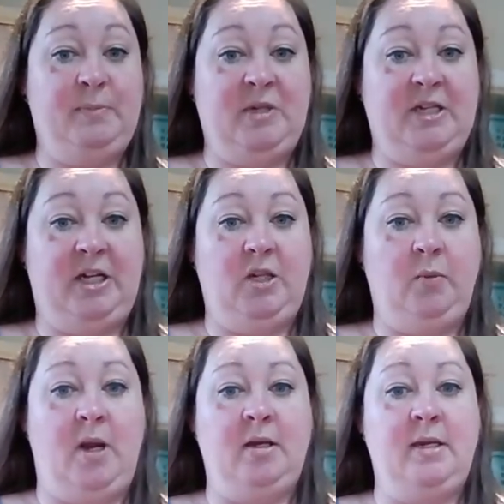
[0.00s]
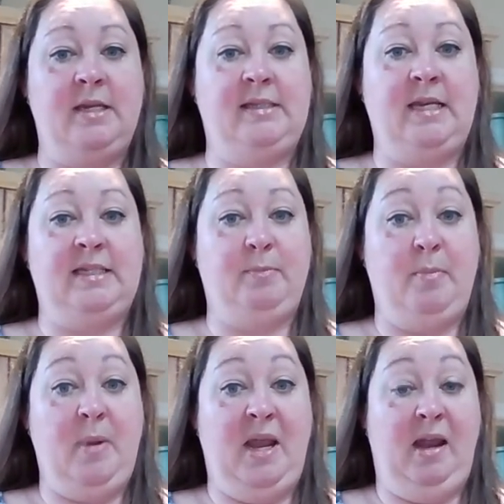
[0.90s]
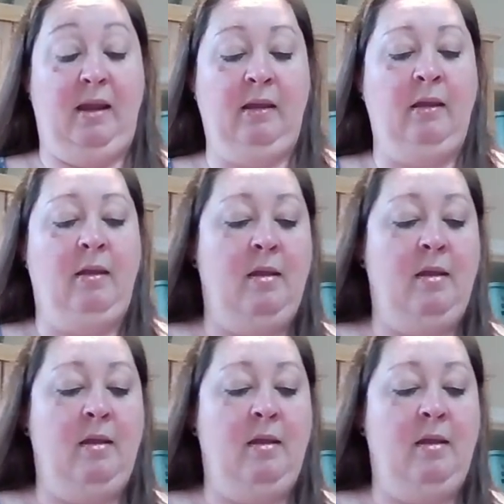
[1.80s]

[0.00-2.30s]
particular one because it's big.